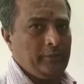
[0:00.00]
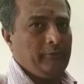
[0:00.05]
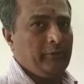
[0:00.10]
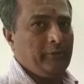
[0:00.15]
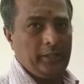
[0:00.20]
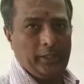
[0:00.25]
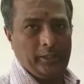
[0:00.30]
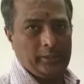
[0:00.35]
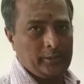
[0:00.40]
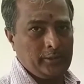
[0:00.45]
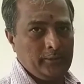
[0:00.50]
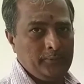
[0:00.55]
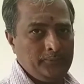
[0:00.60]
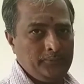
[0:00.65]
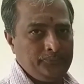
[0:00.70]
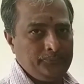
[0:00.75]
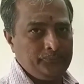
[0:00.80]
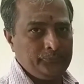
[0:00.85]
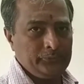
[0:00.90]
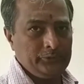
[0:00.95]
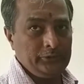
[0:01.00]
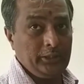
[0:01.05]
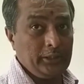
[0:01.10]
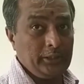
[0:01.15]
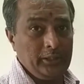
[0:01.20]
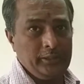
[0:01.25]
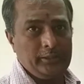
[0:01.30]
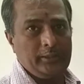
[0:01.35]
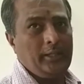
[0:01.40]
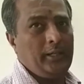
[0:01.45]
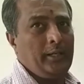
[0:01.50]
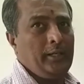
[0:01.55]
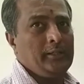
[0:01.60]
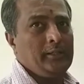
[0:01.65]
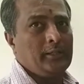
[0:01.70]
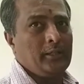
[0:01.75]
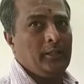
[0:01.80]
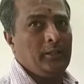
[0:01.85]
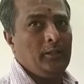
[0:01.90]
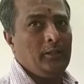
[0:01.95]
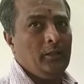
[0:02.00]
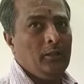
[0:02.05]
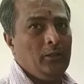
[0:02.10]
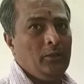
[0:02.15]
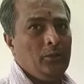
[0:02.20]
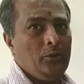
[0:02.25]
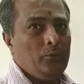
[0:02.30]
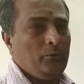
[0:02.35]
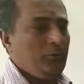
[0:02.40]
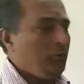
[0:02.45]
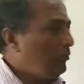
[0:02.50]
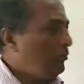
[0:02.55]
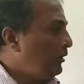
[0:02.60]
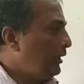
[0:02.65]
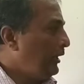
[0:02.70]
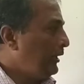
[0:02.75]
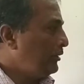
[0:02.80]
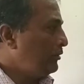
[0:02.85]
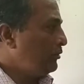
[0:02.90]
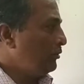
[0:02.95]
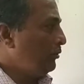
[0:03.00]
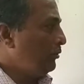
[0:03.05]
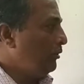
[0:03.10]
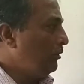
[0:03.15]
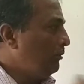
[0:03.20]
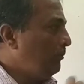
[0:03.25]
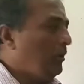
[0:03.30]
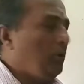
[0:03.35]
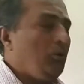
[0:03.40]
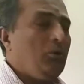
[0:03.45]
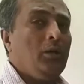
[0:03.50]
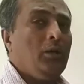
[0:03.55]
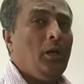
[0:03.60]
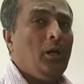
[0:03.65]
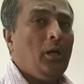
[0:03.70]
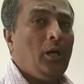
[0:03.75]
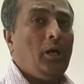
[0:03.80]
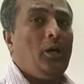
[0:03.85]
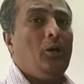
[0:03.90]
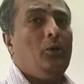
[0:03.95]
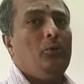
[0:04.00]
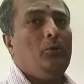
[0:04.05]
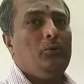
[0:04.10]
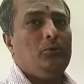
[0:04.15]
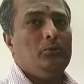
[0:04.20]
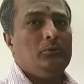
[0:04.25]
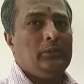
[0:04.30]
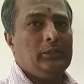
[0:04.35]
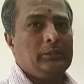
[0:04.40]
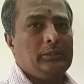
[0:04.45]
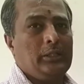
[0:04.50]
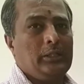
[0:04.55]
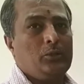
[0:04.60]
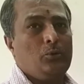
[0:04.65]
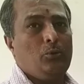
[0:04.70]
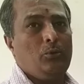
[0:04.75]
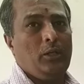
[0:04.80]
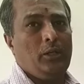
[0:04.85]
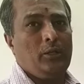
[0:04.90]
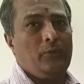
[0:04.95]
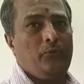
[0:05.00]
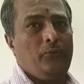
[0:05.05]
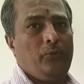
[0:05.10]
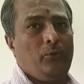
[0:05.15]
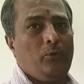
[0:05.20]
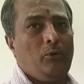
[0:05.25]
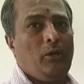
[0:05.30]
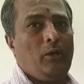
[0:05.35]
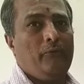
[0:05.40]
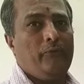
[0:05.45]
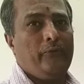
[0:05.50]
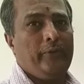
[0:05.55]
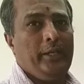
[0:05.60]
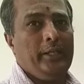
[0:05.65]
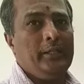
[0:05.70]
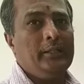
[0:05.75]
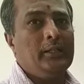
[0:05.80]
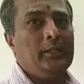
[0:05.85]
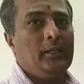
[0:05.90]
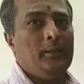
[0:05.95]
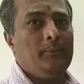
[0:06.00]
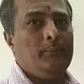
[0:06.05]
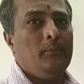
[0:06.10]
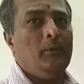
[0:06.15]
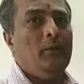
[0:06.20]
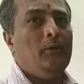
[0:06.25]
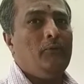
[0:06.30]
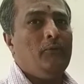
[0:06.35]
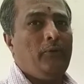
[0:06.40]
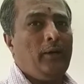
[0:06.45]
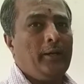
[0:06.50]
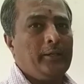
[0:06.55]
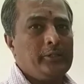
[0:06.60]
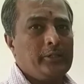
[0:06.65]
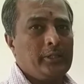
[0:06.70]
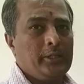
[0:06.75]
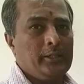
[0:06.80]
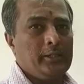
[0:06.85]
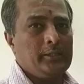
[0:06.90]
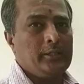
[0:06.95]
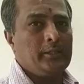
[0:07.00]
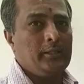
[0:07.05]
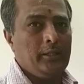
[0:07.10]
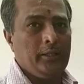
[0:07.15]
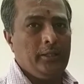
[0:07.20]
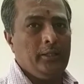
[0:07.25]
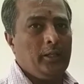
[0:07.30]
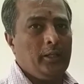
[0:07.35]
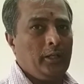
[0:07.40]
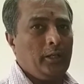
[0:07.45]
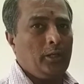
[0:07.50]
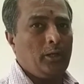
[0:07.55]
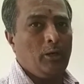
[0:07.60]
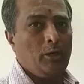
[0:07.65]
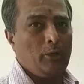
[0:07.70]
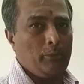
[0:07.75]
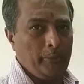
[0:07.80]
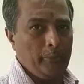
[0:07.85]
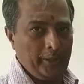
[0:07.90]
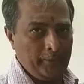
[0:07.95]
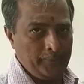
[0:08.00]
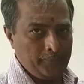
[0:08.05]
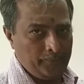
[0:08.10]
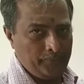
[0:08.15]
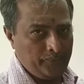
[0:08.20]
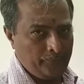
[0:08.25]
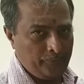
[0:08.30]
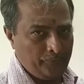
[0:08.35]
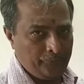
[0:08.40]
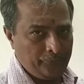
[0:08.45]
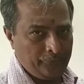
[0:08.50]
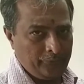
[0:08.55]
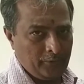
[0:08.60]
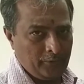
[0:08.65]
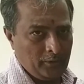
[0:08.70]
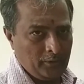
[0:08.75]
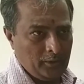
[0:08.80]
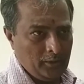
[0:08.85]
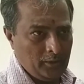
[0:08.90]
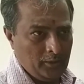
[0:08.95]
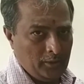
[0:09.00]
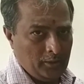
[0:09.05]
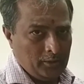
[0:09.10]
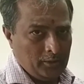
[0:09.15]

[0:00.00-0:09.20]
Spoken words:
we would like to know about how the circular flow of income functions in an economy. See, in an economy, there are four sectors.